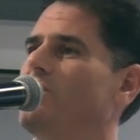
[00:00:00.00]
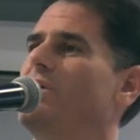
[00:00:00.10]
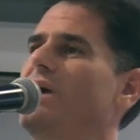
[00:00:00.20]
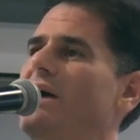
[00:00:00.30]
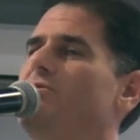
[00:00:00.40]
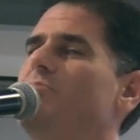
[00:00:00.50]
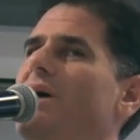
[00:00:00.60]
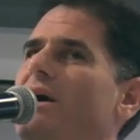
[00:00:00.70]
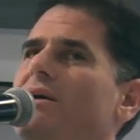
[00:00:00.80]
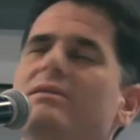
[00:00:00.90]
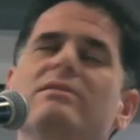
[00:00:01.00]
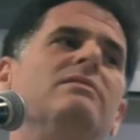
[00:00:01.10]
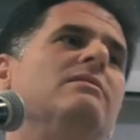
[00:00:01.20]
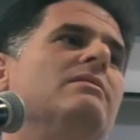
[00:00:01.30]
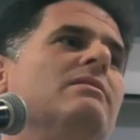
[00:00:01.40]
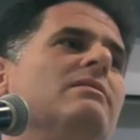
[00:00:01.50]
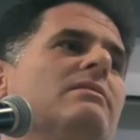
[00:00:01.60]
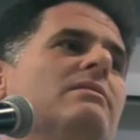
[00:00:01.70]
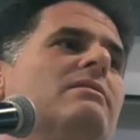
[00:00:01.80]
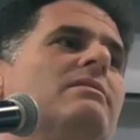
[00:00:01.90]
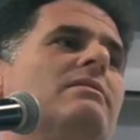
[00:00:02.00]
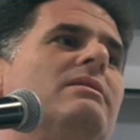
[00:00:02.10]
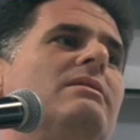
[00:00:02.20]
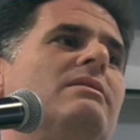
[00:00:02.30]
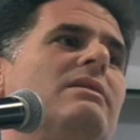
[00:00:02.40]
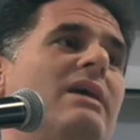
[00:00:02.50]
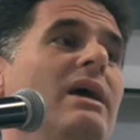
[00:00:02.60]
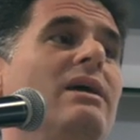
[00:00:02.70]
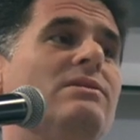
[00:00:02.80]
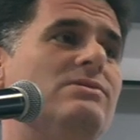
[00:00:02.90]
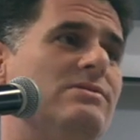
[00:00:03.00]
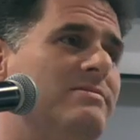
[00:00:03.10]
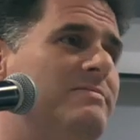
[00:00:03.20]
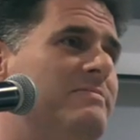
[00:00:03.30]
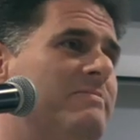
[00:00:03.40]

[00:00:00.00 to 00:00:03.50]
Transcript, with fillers: We had to beg kings,